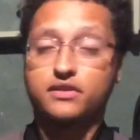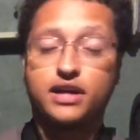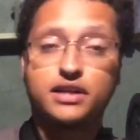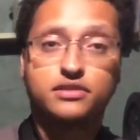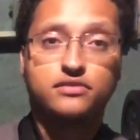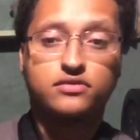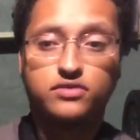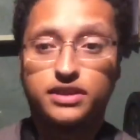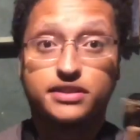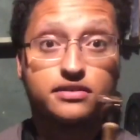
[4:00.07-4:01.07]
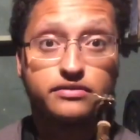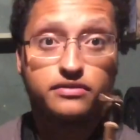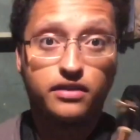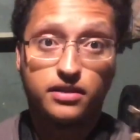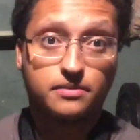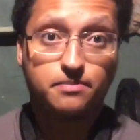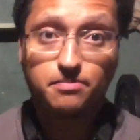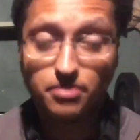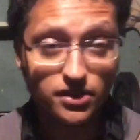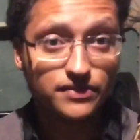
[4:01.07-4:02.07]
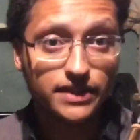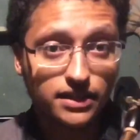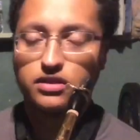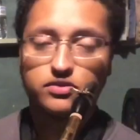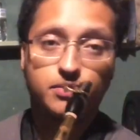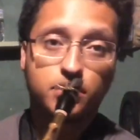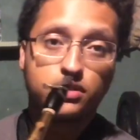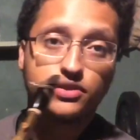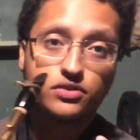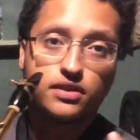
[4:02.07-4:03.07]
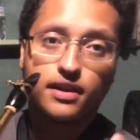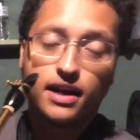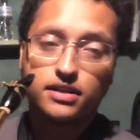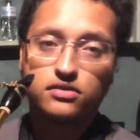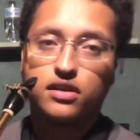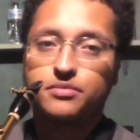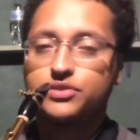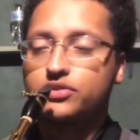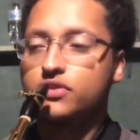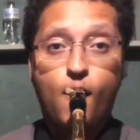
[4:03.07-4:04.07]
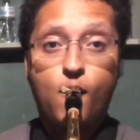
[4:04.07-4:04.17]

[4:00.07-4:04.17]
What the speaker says: classical, that's perfect. I'm gonna use a classical embouchure.